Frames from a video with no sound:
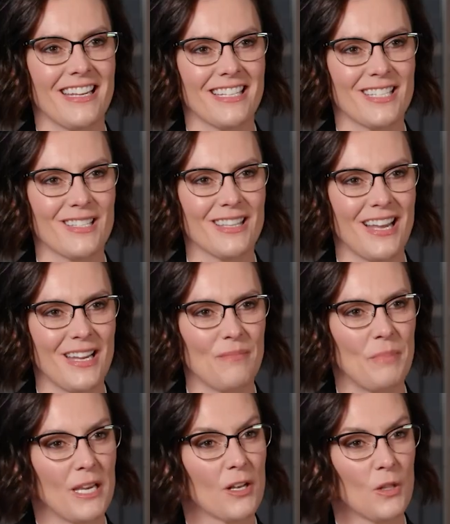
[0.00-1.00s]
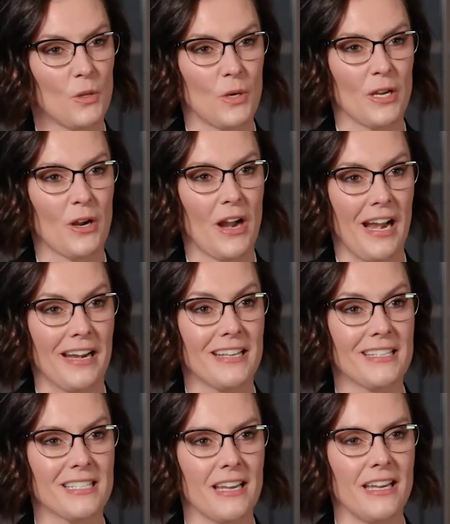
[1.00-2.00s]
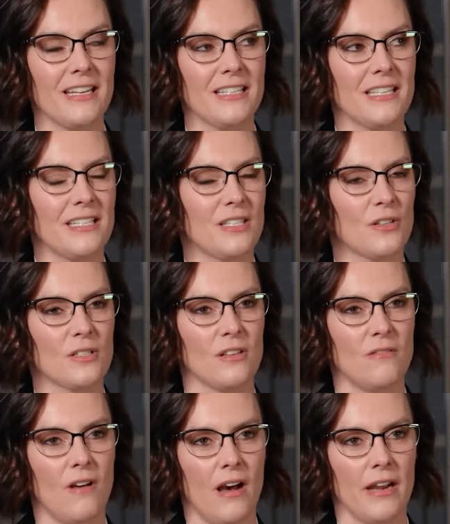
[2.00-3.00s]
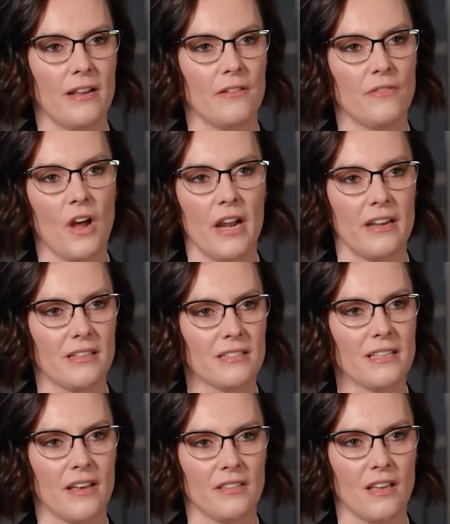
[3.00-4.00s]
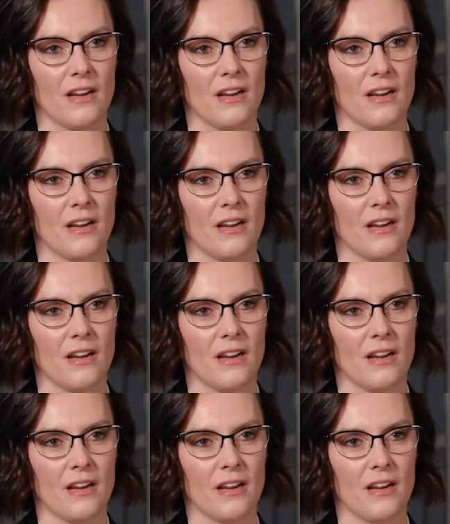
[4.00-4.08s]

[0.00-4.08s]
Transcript: It's like being a lawyer and a scientist. There's a lot of guidance out